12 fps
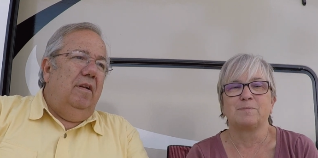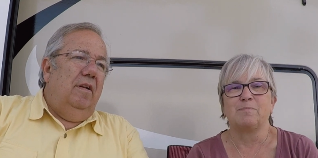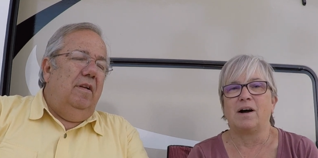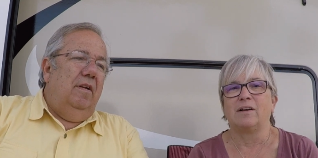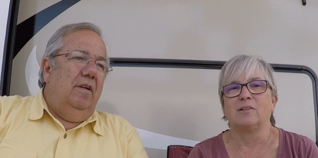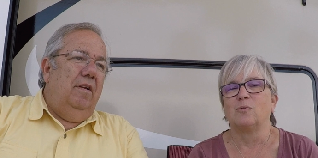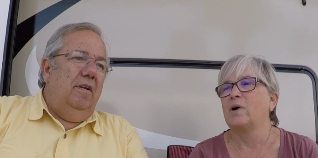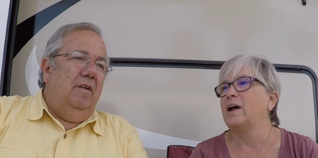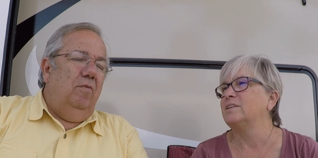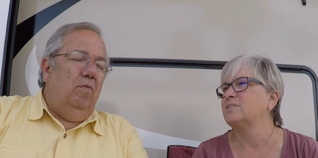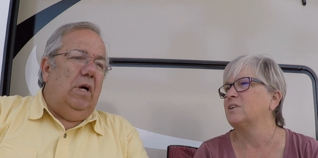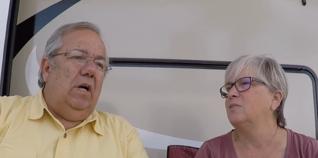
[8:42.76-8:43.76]
Speaker 1: a mile
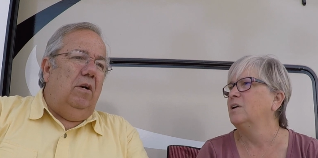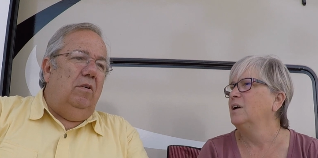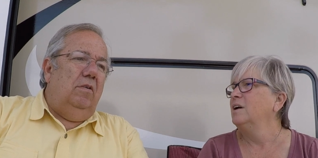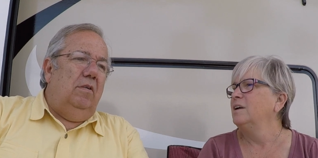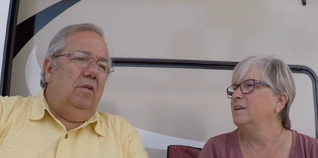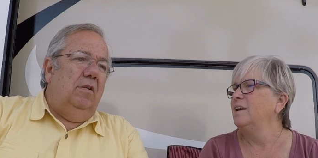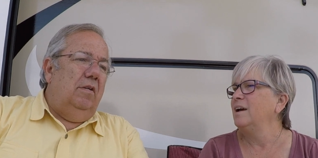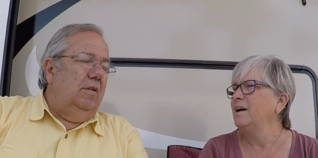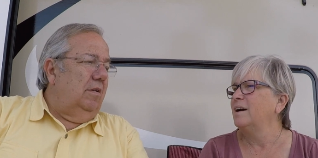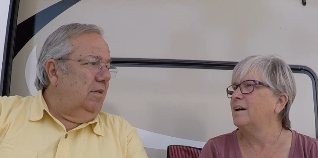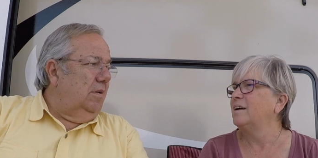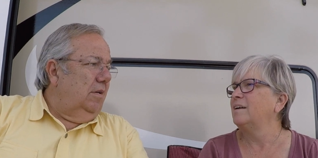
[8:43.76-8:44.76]
away. So, wow.
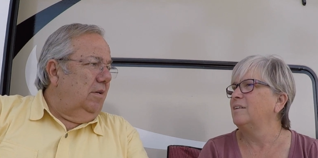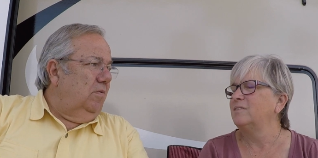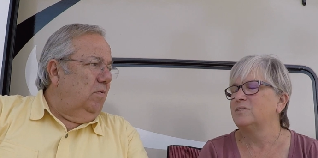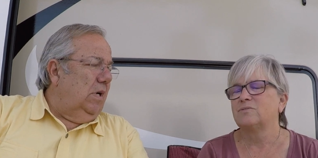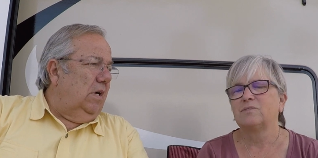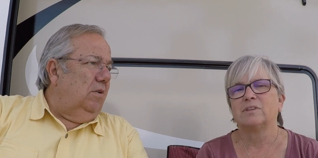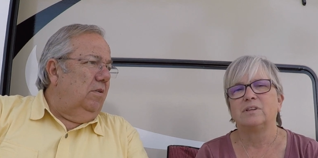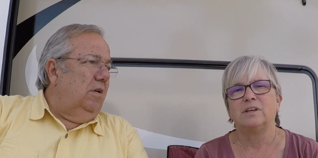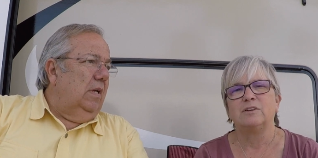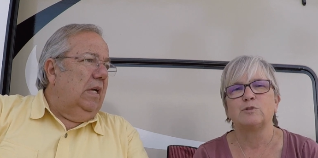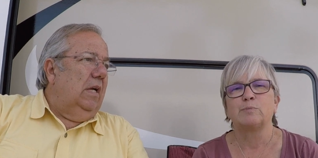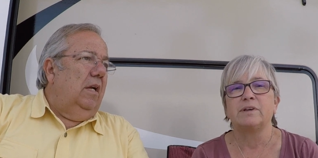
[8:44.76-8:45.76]
yeah, it was wow. really
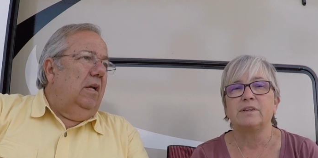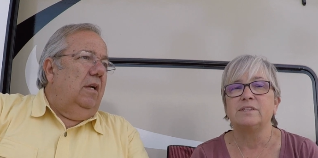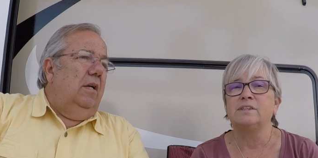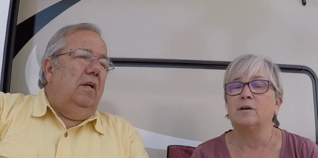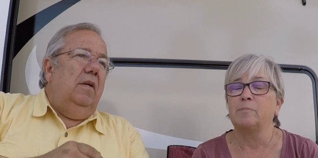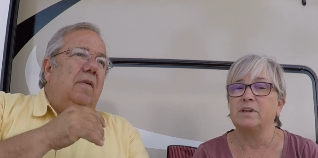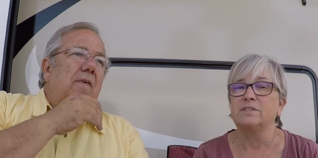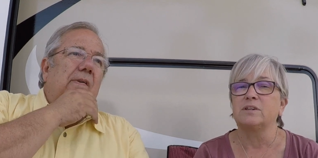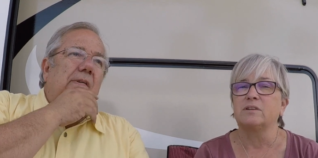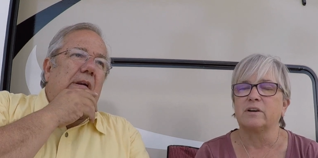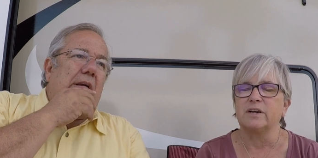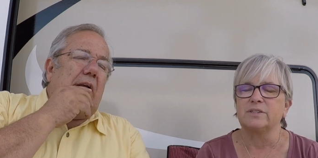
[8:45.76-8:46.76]
neat. He was playing
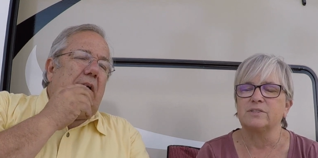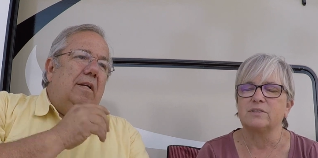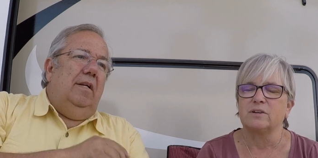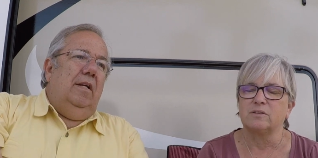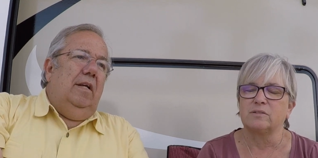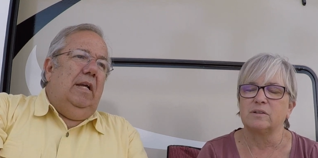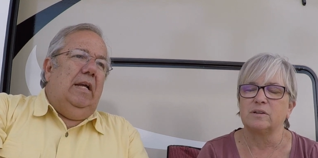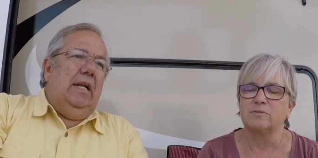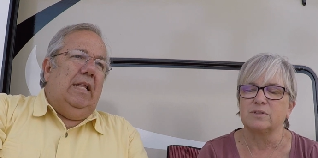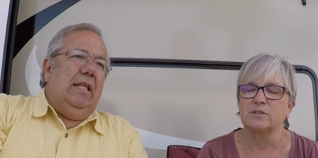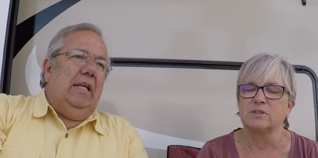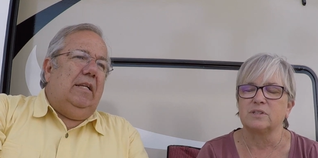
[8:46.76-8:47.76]
Amazing Grace. So, and it
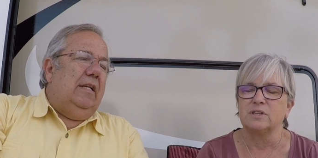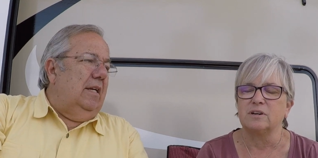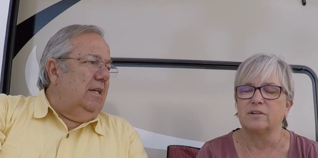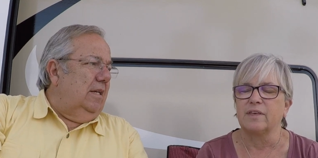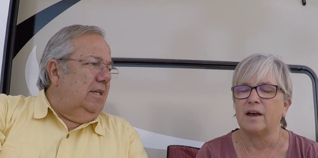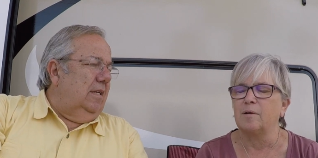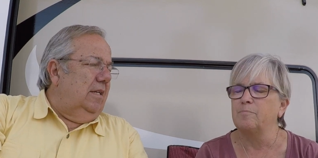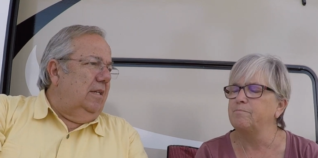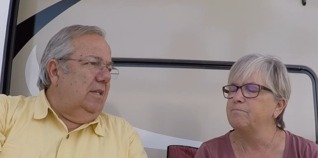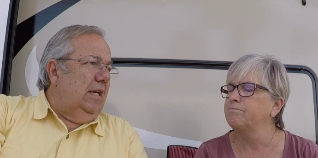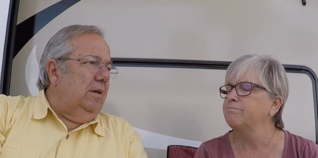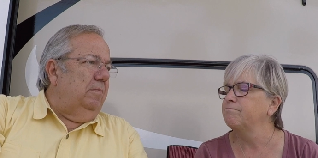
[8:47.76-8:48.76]
was I think, good to uh, hear
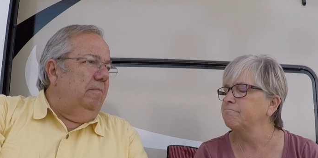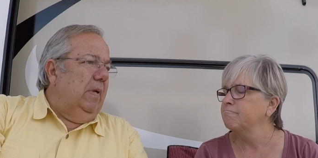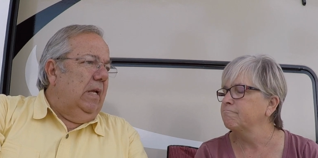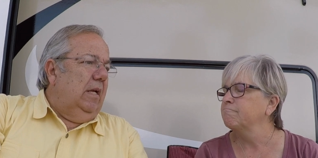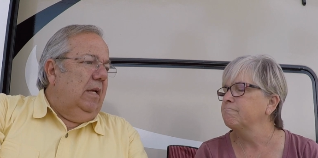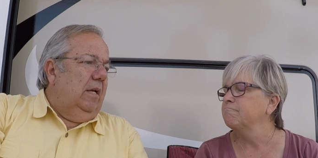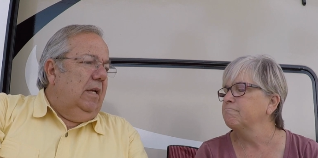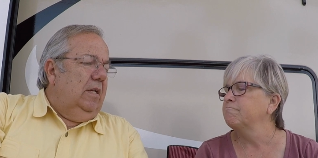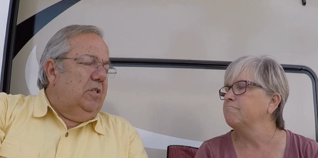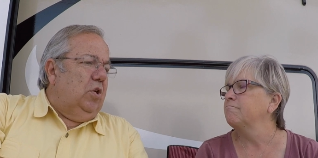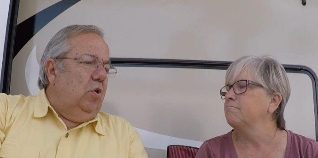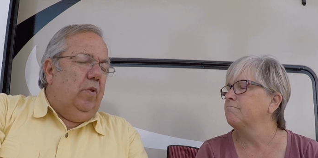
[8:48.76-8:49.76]
that.
Speaker 2: Yep.
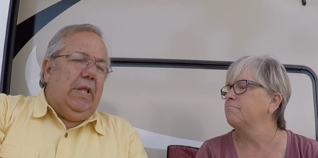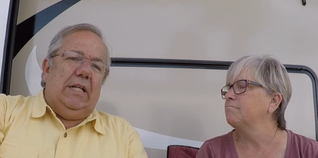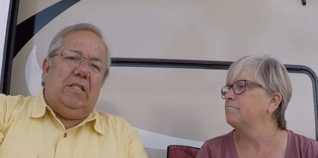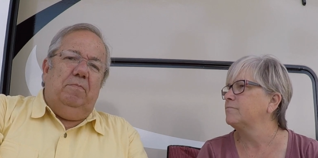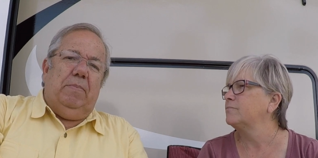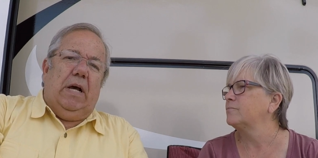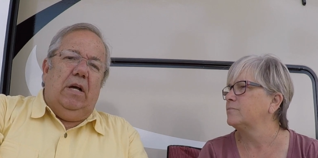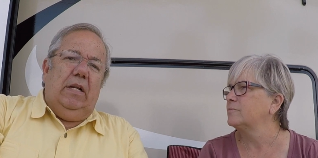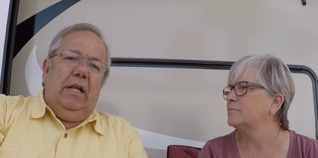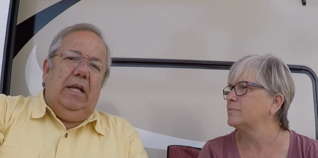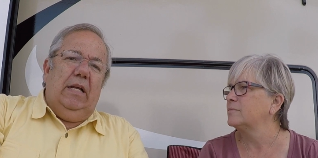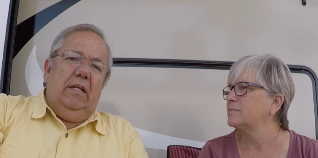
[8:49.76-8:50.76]
So that's about
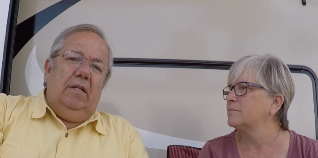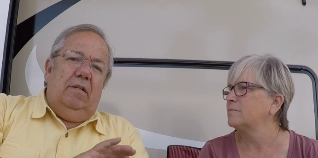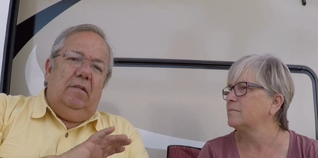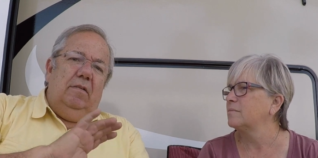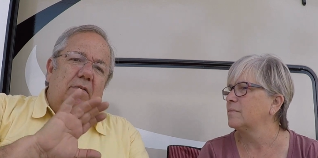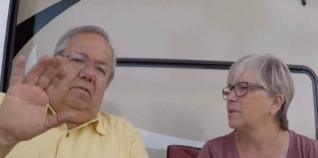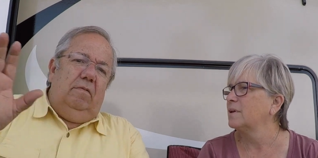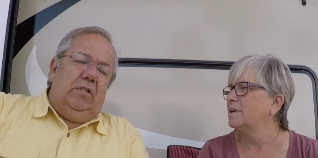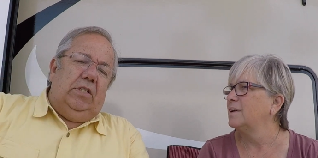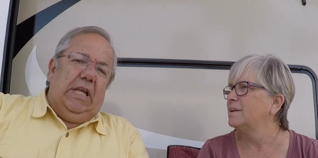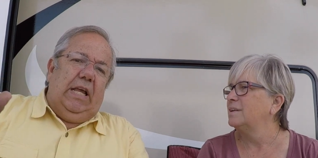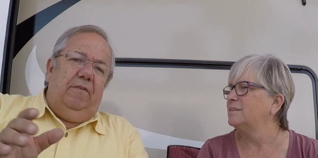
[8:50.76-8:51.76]
it.
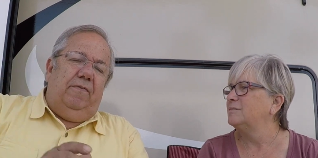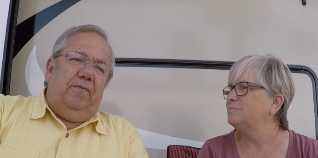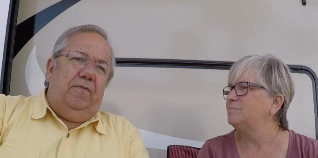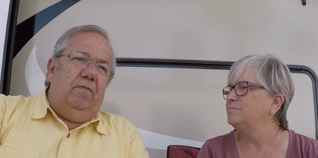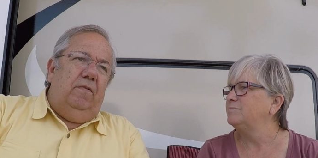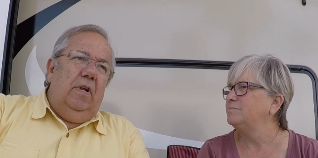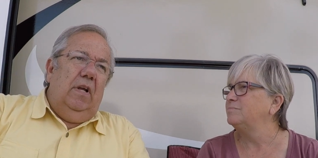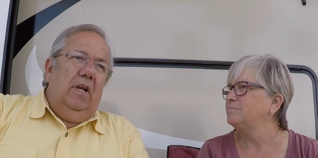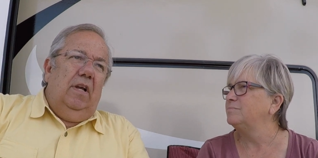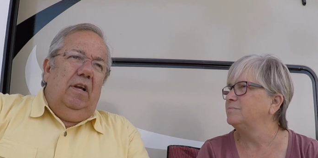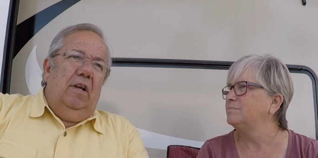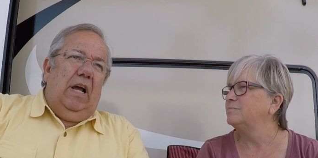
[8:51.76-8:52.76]
Safe
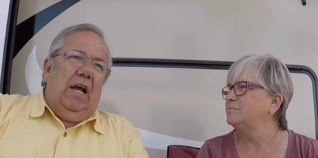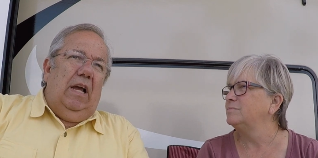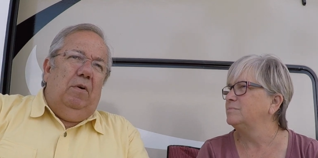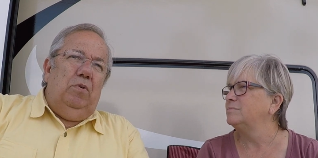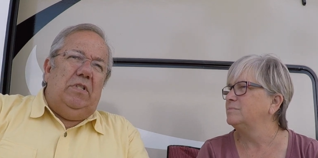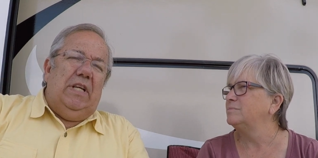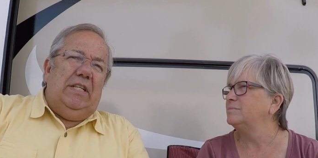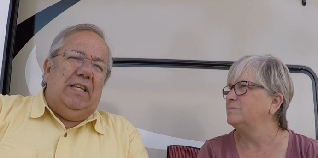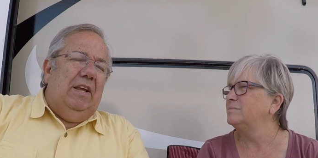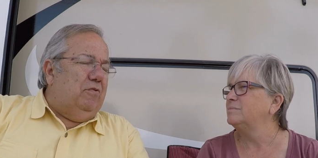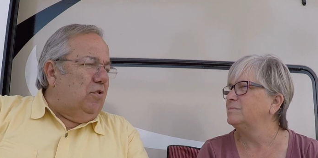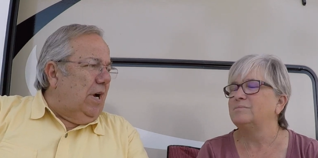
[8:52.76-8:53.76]
I, I, would say
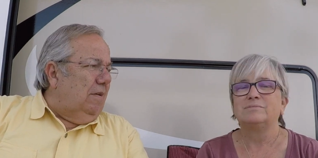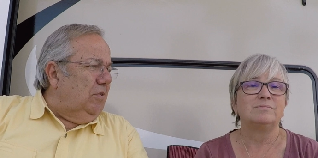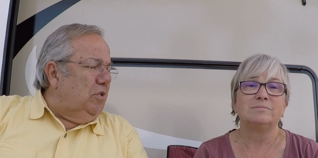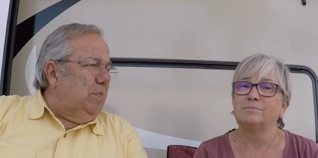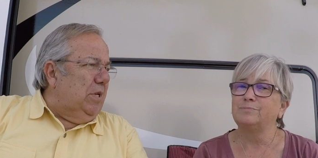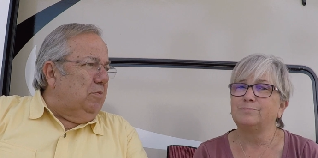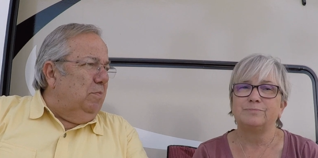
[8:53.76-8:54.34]
safe travels, but it's